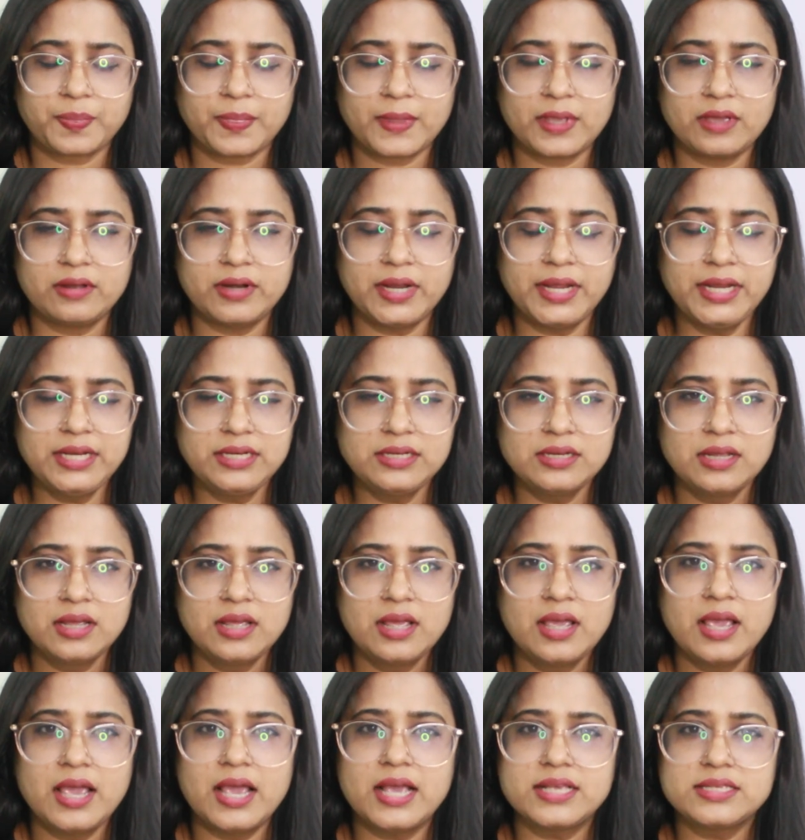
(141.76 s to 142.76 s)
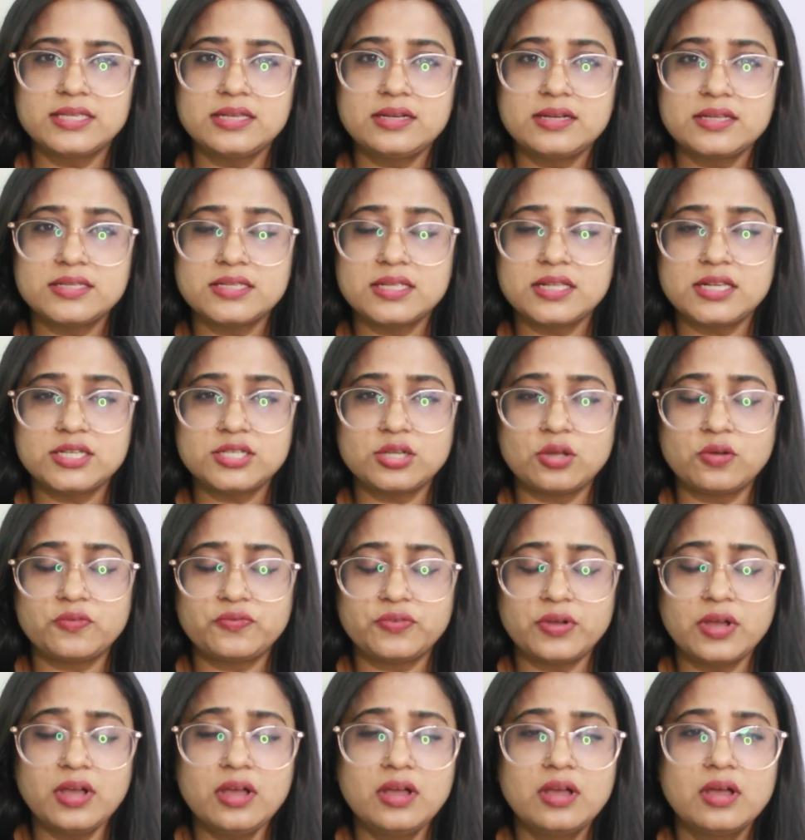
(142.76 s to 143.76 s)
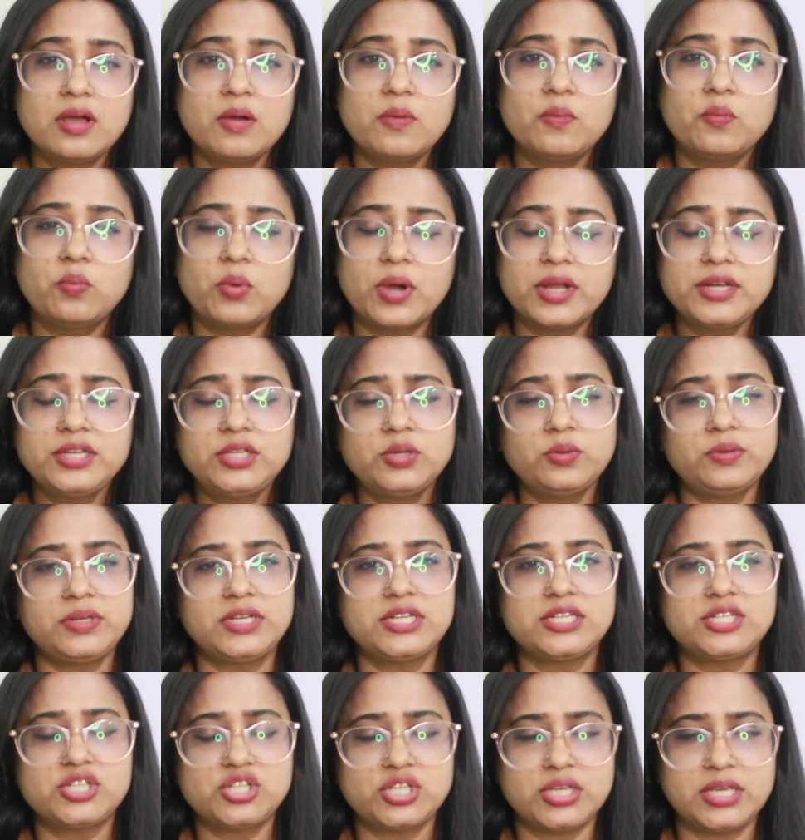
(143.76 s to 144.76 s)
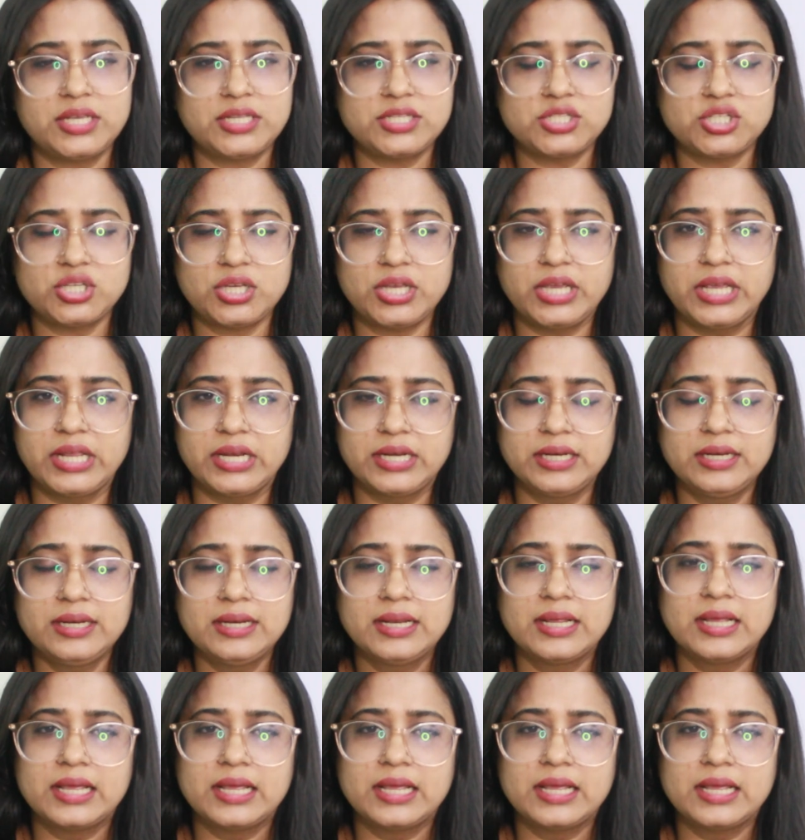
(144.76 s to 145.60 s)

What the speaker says: right? As a result of a 1 unit change in